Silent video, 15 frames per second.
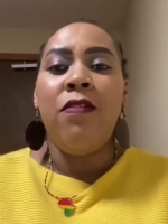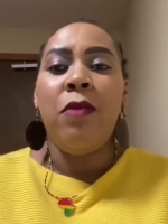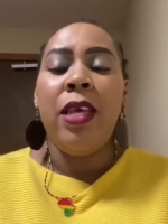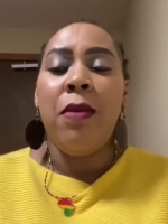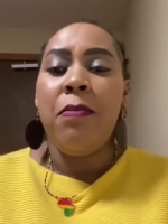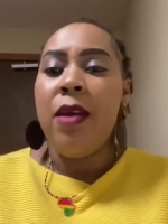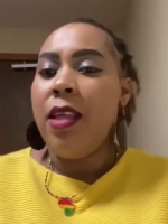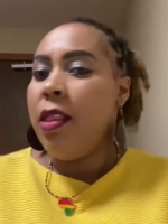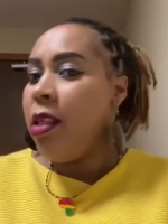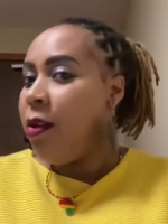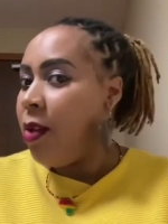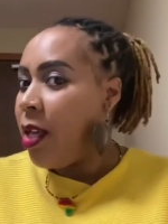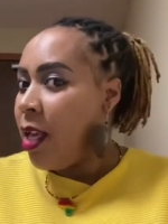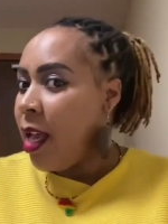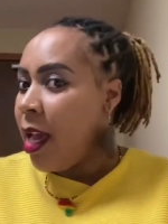And by the
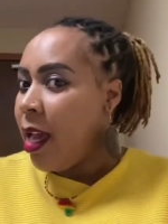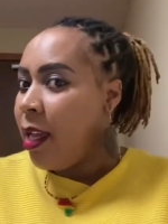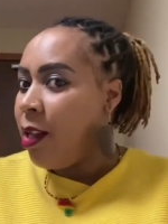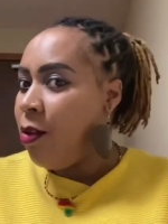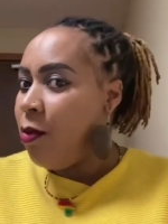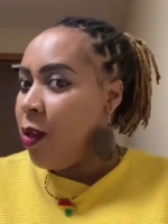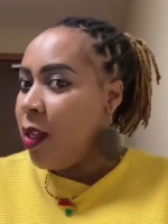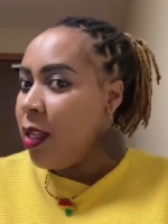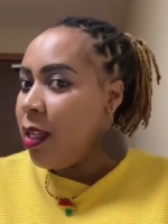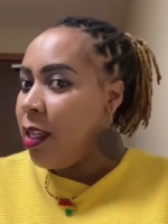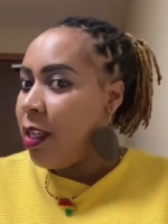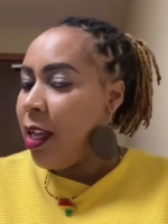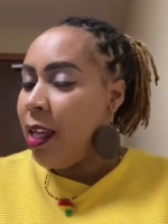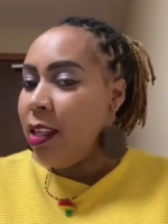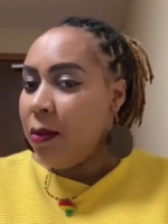way, I do
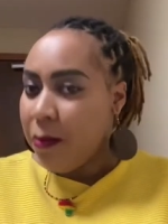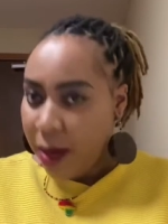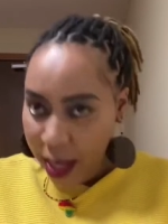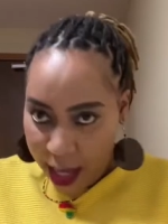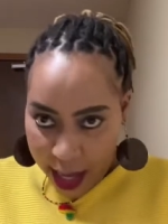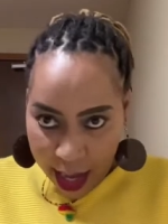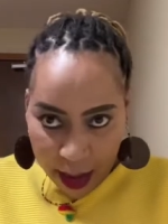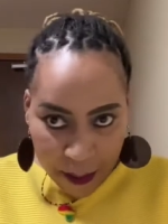retouch my hair.